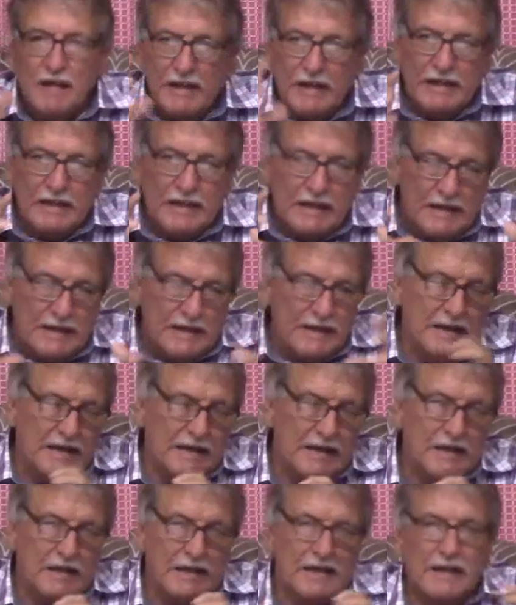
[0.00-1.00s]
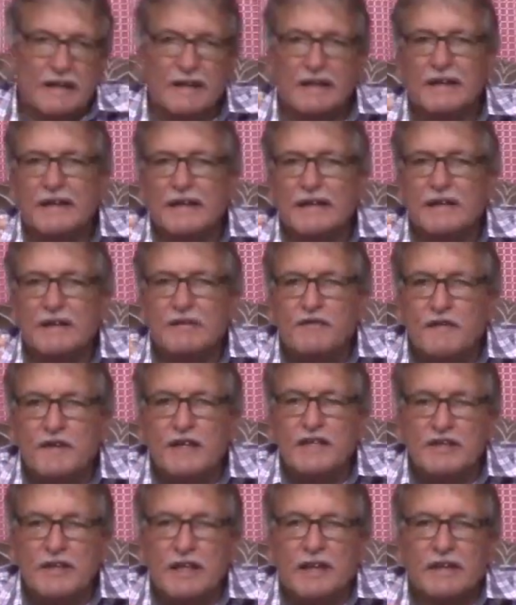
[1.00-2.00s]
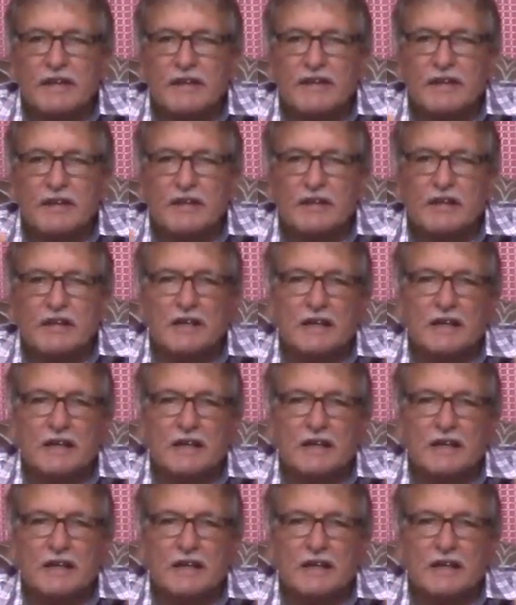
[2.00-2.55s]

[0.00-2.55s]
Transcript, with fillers: uh, uh, Ephes uh, the,